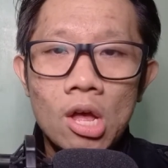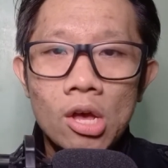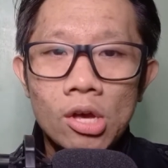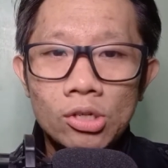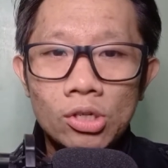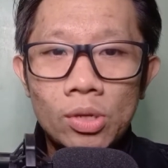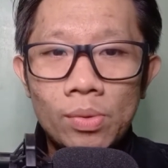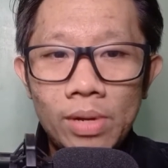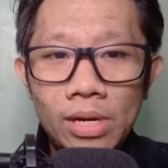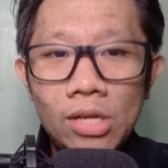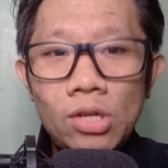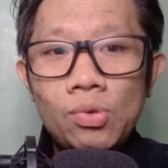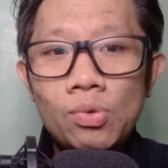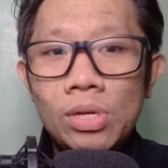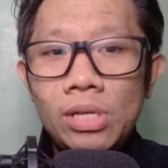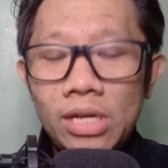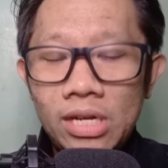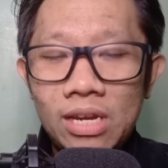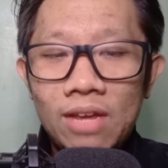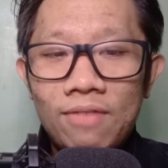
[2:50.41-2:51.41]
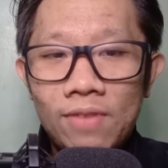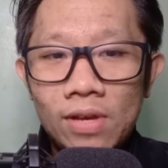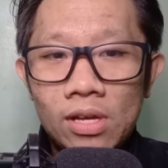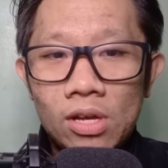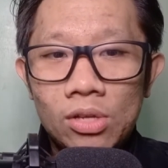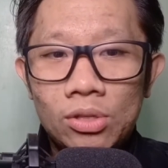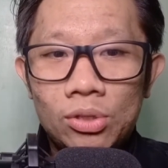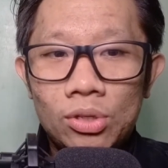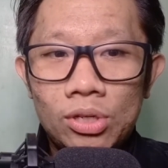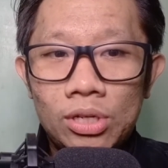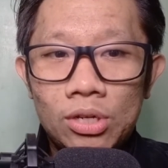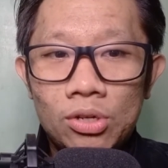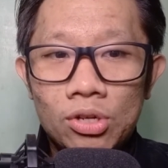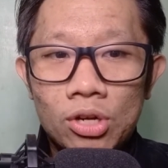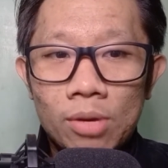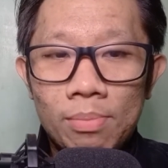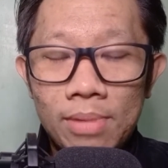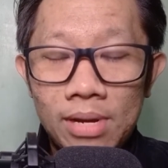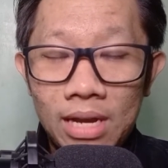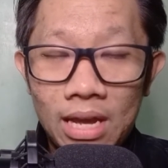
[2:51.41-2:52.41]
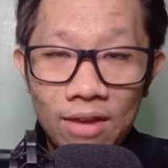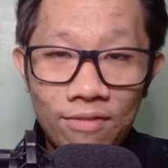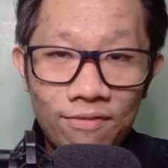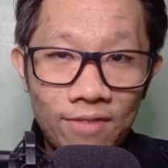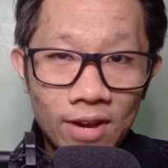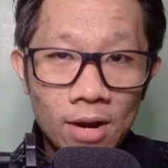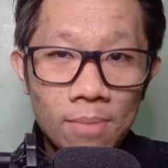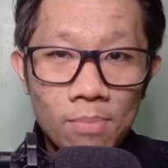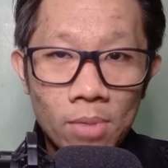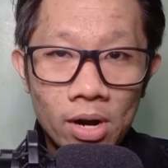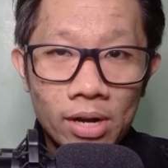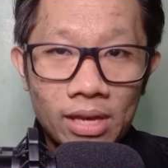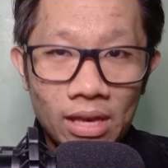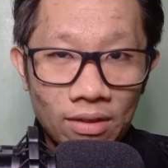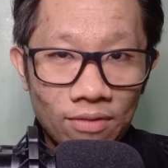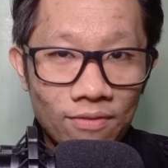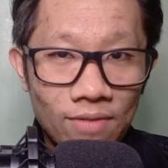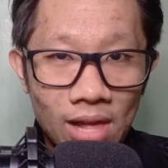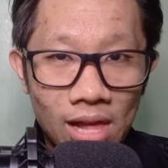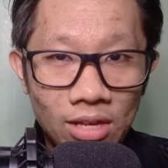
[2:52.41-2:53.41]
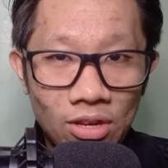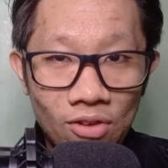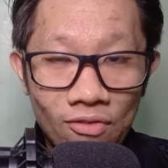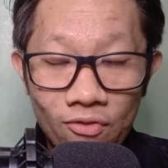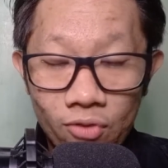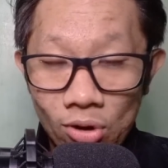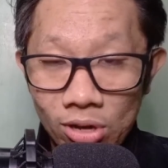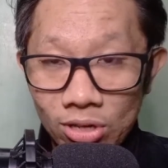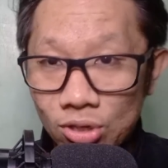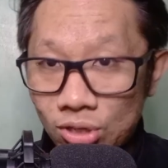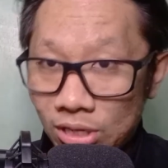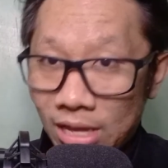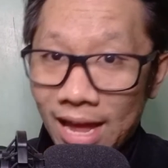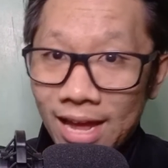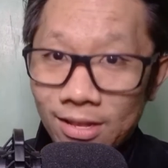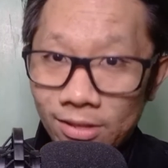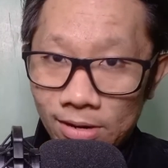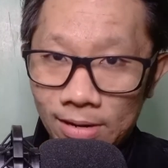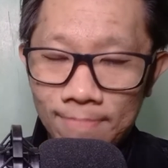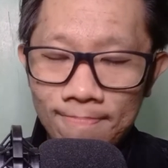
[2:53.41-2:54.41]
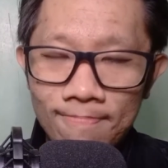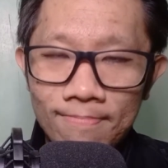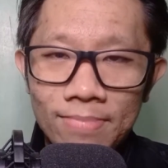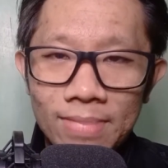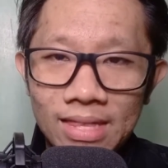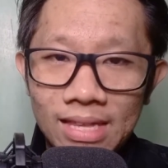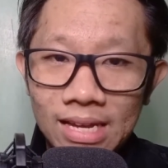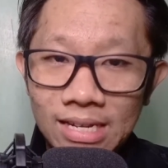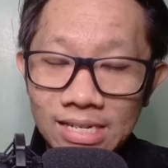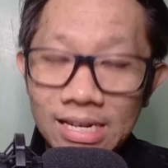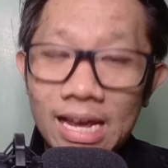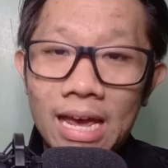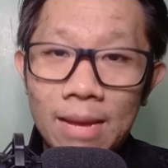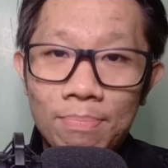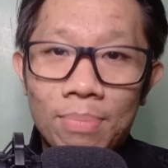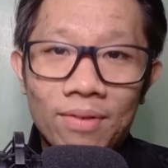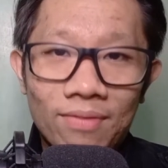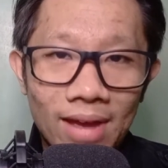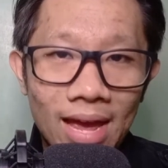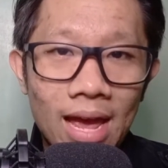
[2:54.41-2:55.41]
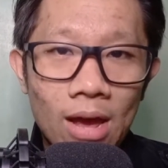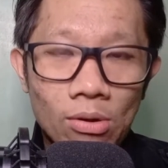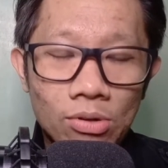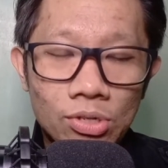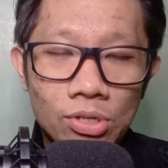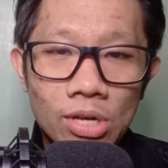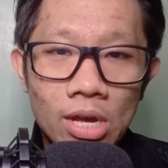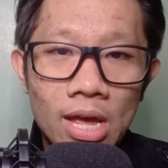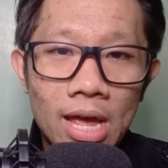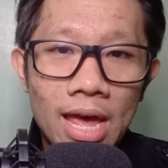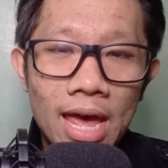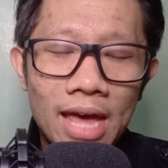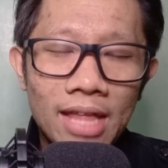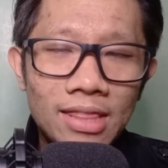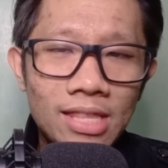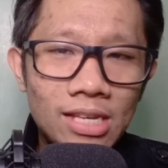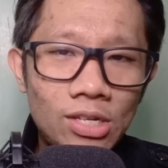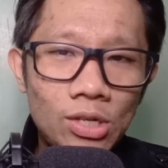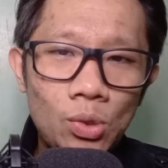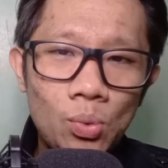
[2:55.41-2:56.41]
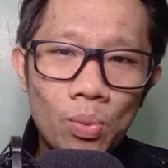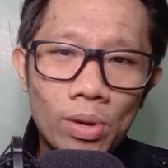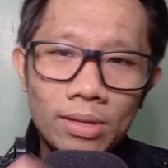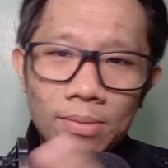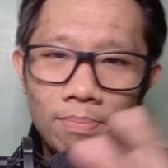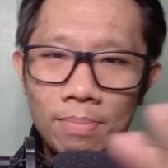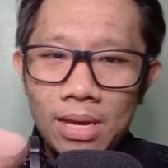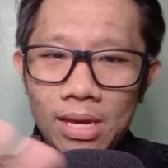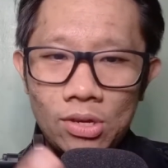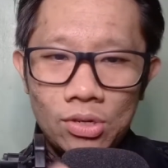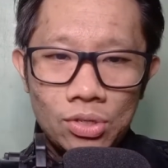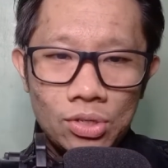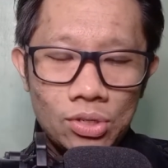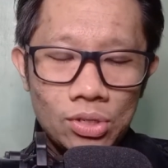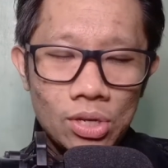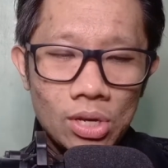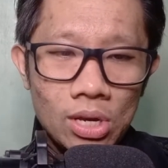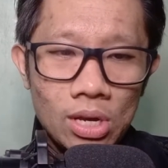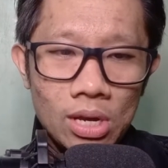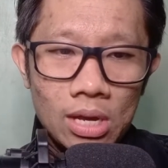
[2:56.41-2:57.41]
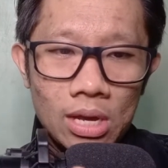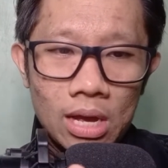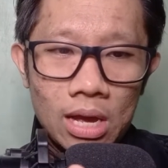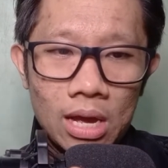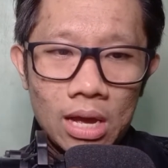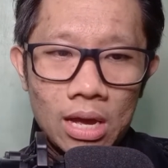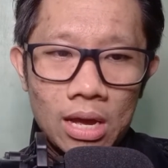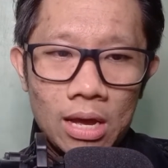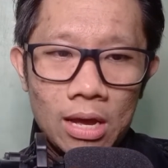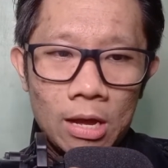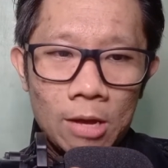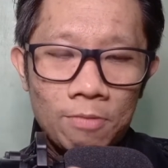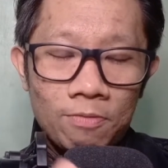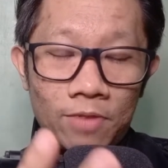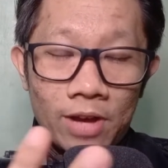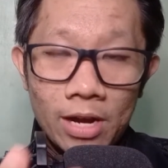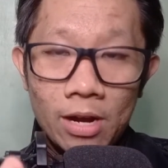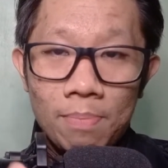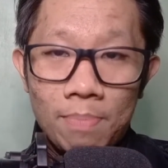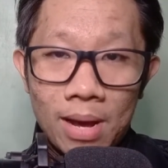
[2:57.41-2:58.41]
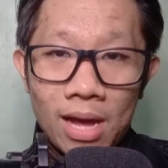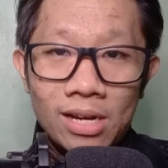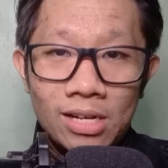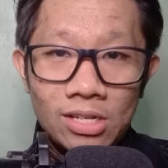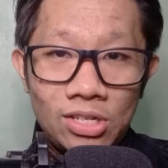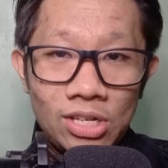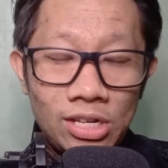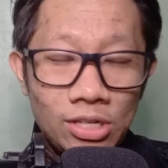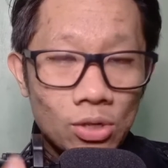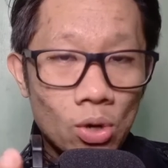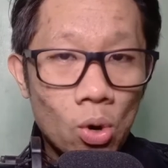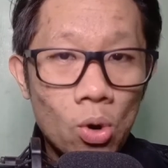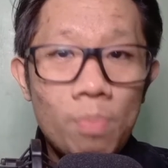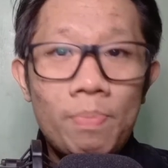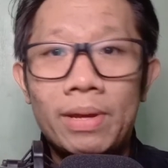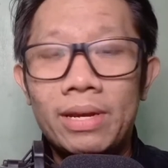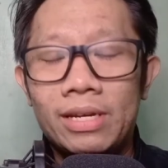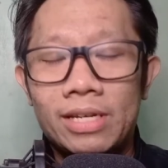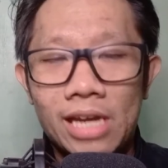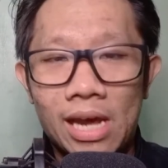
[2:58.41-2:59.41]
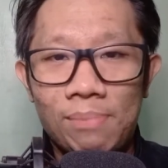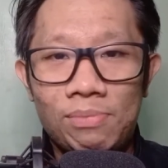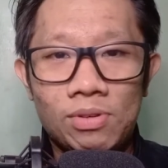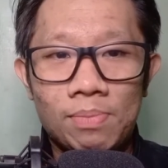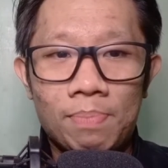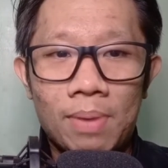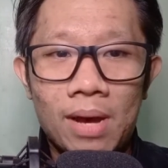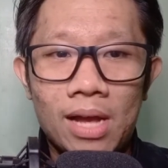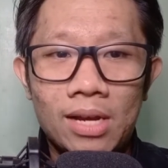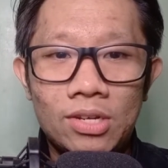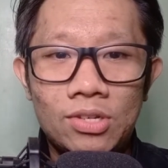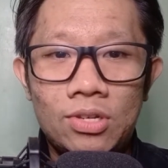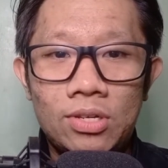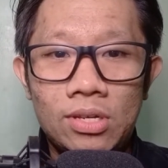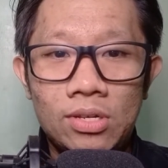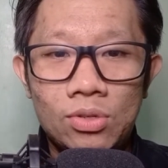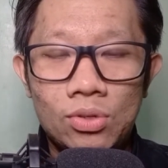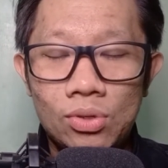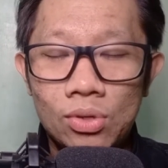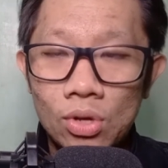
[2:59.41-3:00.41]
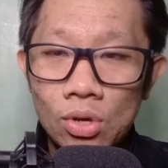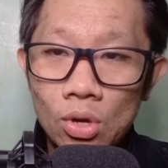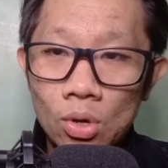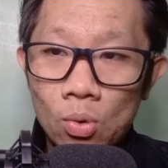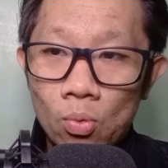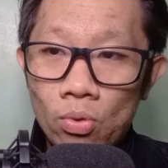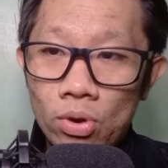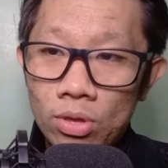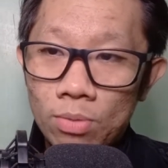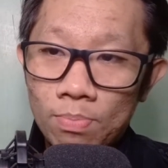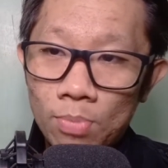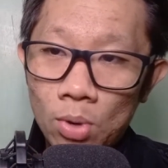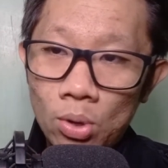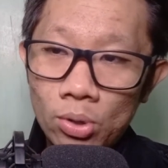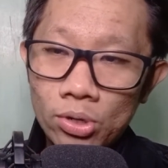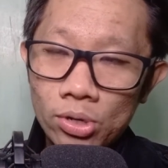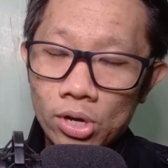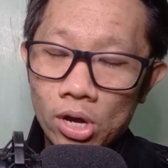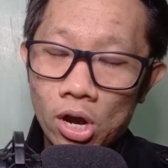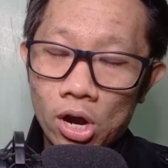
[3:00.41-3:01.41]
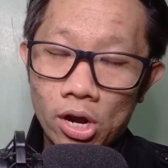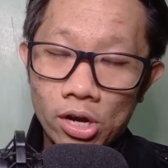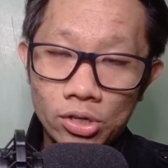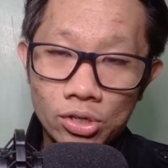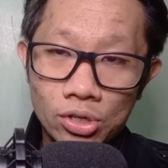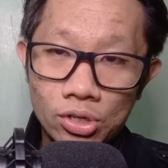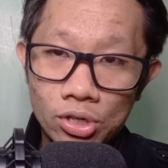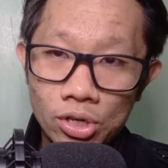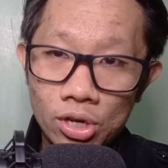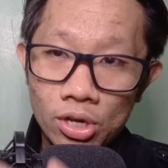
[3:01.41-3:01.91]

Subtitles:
So it is really difficult to determine a fair market value for a standard type of house. And this is what makes fire policies open types of policies. With motor cars,